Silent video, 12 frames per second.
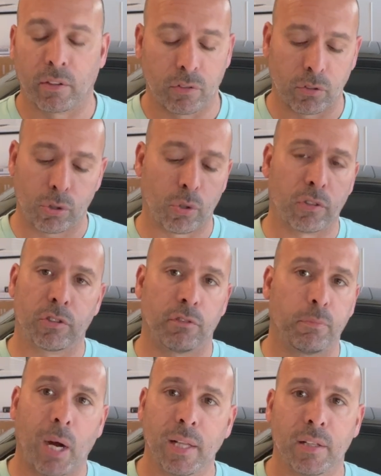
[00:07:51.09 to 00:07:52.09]
There's a shortage
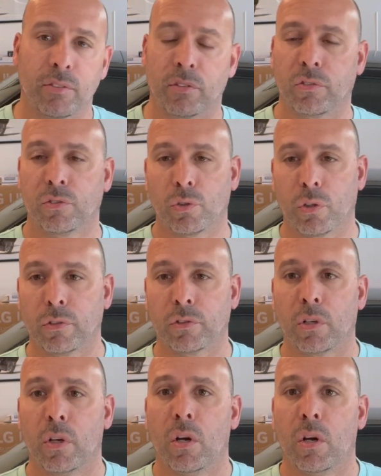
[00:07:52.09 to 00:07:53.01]
of pilots, there's a shortage